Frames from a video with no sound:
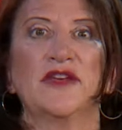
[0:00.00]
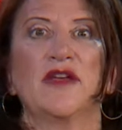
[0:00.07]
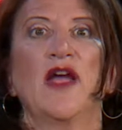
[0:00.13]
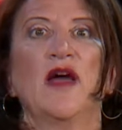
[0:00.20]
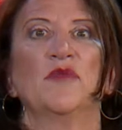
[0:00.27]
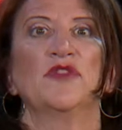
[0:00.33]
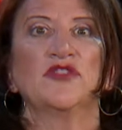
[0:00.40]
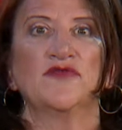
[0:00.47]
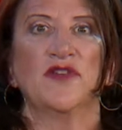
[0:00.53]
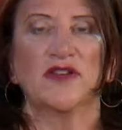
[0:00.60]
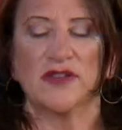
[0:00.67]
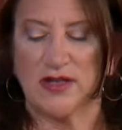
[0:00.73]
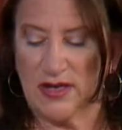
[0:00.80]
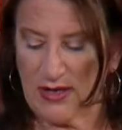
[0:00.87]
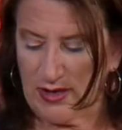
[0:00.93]
how much fun
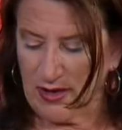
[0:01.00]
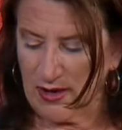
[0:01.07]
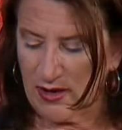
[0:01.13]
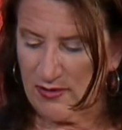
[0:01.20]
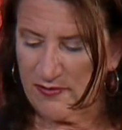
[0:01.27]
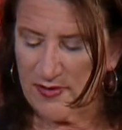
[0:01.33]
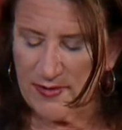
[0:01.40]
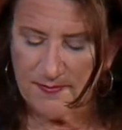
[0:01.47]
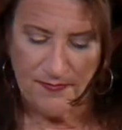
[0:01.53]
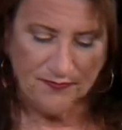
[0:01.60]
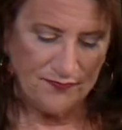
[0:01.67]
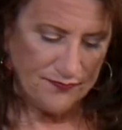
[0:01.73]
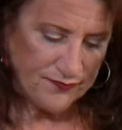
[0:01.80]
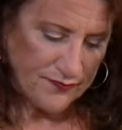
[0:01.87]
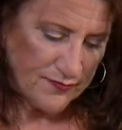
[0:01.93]
can I have?
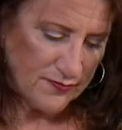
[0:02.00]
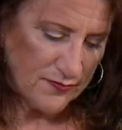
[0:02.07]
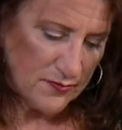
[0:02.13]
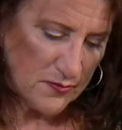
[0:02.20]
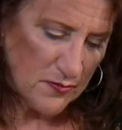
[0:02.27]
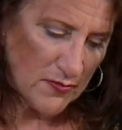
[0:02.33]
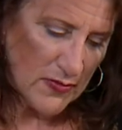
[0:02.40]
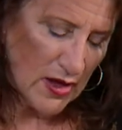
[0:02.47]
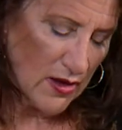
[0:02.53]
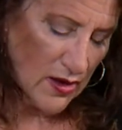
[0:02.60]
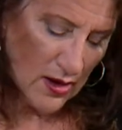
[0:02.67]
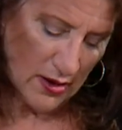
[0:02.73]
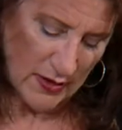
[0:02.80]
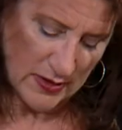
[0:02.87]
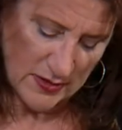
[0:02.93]

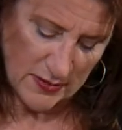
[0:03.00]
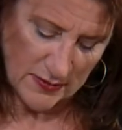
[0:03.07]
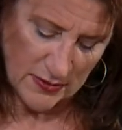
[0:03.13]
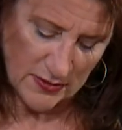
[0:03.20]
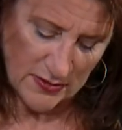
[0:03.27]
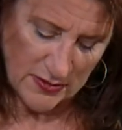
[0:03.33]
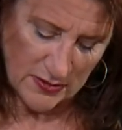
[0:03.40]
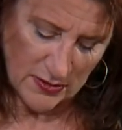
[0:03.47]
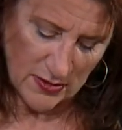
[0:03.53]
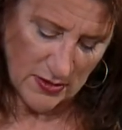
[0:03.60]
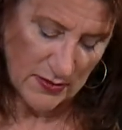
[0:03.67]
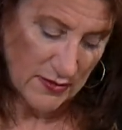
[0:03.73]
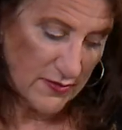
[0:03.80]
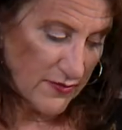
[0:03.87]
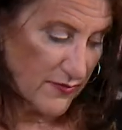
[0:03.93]
All right, so those
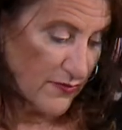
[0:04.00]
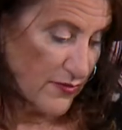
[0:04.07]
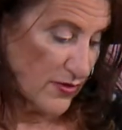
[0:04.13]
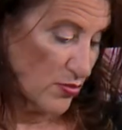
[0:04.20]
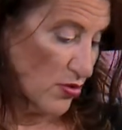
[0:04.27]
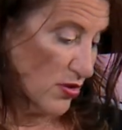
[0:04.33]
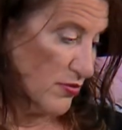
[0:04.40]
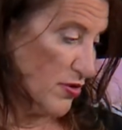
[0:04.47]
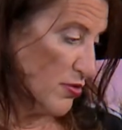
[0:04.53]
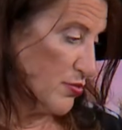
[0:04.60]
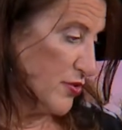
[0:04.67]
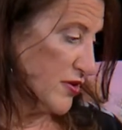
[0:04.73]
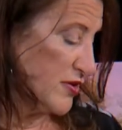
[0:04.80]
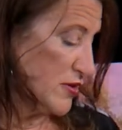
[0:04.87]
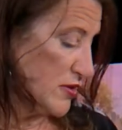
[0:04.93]
are small
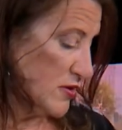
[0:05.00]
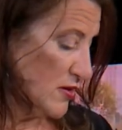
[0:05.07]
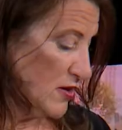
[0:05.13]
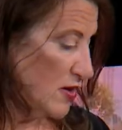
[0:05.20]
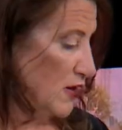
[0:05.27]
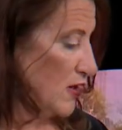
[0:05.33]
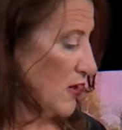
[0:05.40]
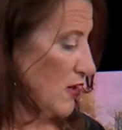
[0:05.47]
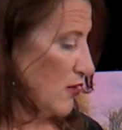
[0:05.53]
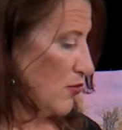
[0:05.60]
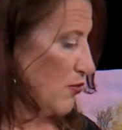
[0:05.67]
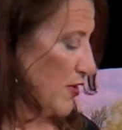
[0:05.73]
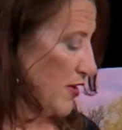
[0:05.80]
notebooks. What